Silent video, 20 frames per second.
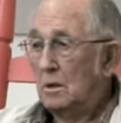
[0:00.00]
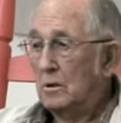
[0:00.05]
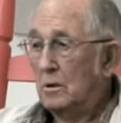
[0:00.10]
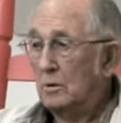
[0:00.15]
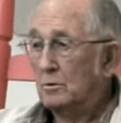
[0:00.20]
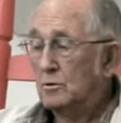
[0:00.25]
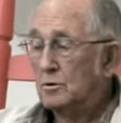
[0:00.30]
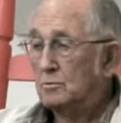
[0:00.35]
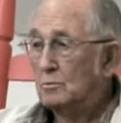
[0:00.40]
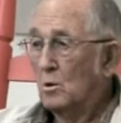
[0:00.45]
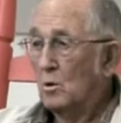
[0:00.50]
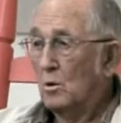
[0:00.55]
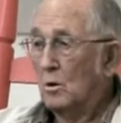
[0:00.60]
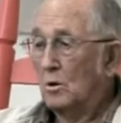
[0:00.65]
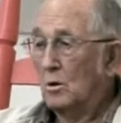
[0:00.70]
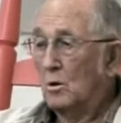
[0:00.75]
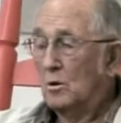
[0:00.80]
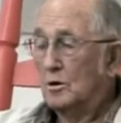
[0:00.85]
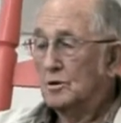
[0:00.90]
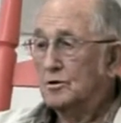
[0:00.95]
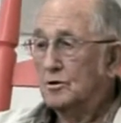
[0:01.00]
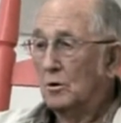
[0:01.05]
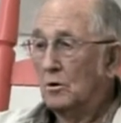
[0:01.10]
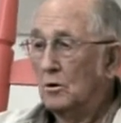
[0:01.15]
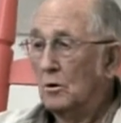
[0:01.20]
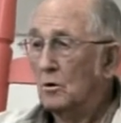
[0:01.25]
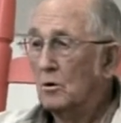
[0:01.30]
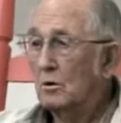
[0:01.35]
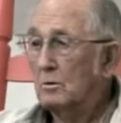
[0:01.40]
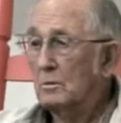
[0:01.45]
There was more lost
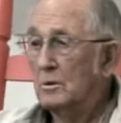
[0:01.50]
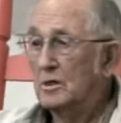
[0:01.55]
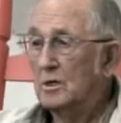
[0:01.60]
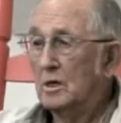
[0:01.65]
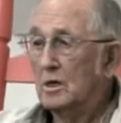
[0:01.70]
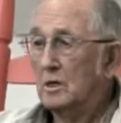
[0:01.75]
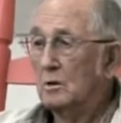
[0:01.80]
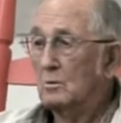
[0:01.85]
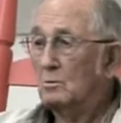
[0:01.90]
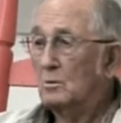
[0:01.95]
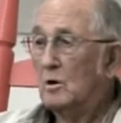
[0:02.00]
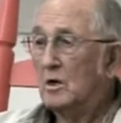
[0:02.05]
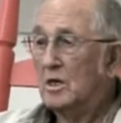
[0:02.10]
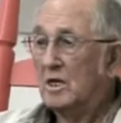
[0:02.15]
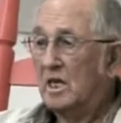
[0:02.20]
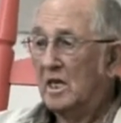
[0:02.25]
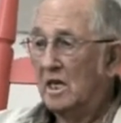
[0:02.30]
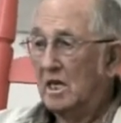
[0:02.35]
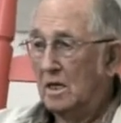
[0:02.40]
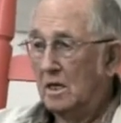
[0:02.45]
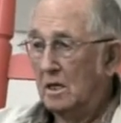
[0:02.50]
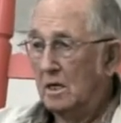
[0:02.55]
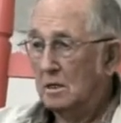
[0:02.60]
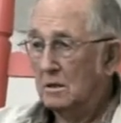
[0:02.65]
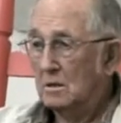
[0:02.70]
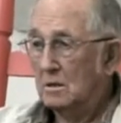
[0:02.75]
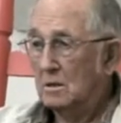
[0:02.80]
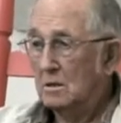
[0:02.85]
on Normandy in one day.